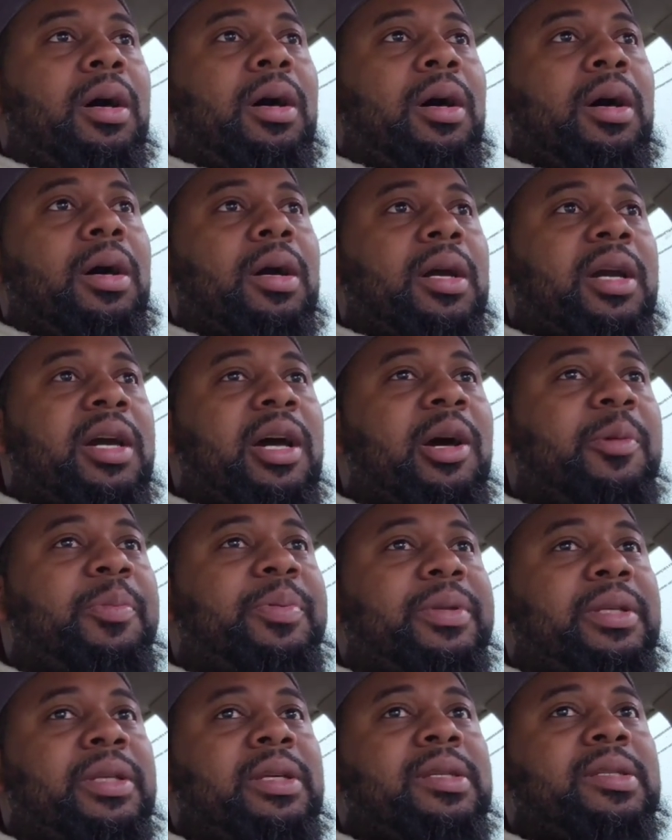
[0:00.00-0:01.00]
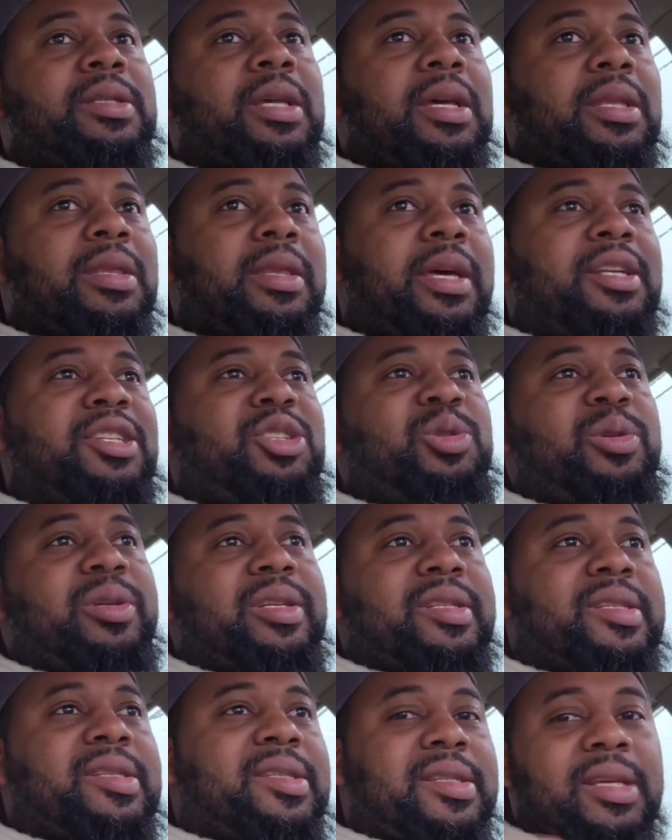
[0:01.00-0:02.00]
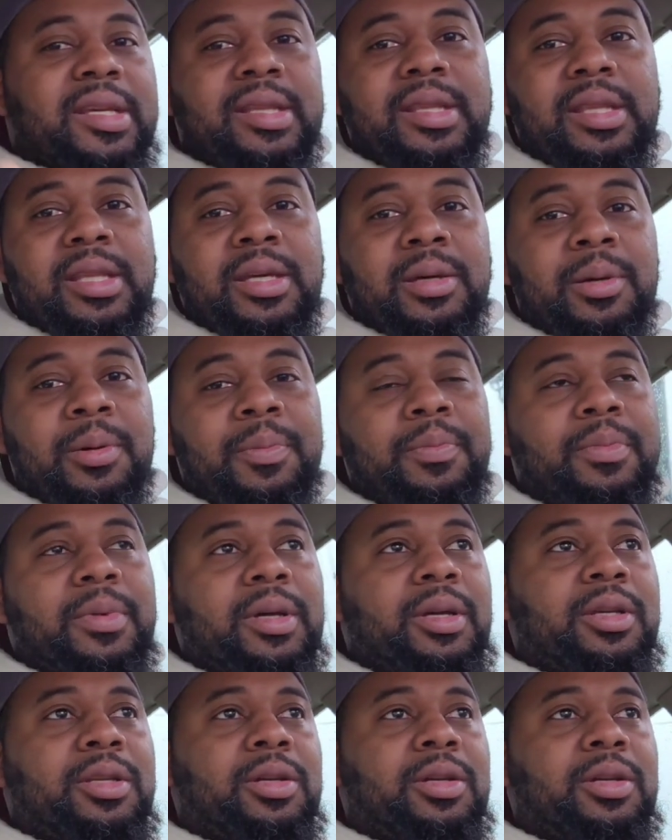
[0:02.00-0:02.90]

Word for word: uh, companies that you can send them